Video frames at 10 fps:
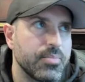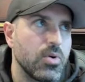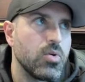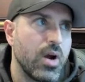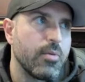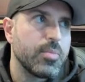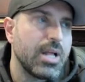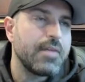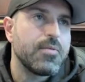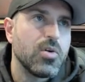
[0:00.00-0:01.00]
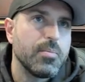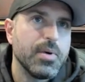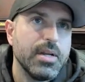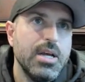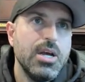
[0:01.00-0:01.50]
program or platform.
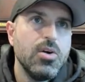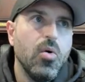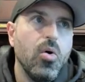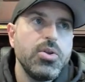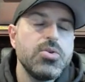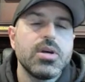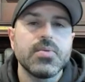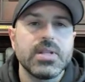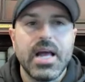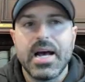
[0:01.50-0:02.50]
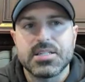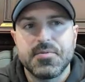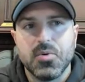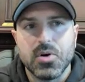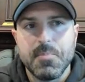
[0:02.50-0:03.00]
But all you can really ask
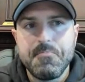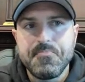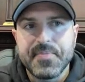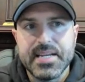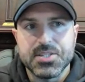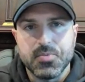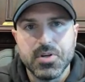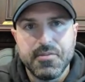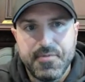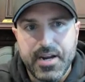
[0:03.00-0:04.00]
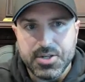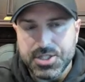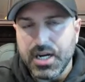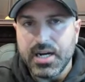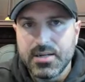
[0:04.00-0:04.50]
for is a real fair
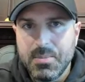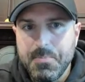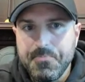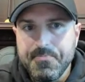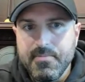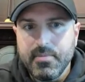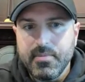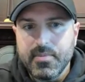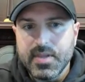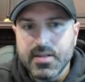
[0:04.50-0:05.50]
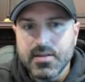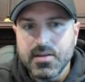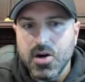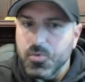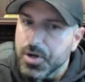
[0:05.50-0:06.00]
shot.
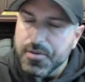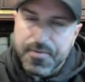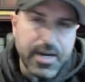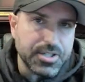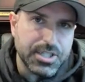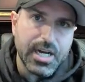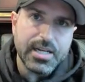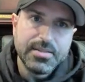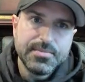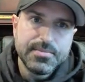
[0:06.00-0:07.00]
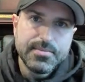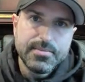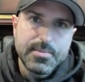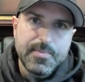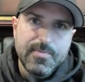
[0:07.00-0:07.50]
A real fair shot
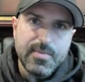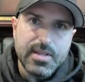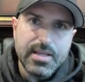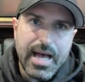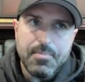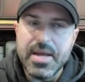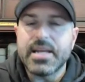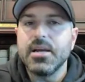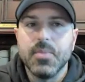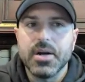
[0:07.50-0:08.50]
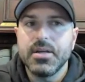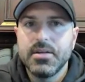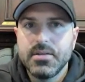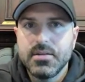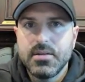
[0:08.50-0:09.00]
at making money.
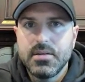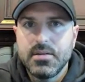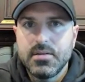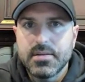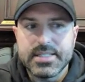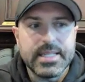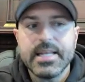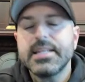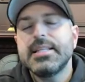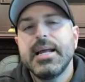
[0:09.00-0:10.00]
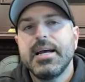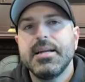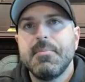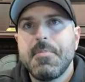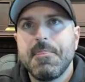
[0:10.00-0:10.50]
Because at the end of the
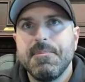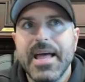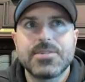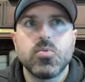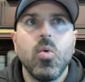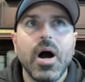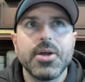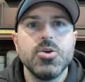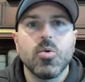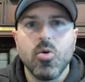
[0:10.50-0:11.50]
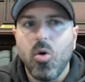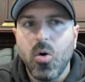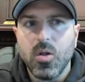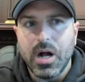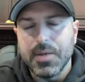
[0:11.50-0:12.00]
day, that's why you are
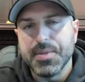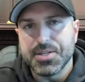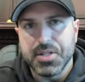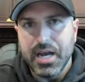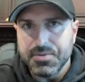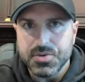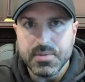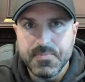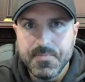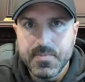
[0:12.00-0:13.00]
all on this live stream.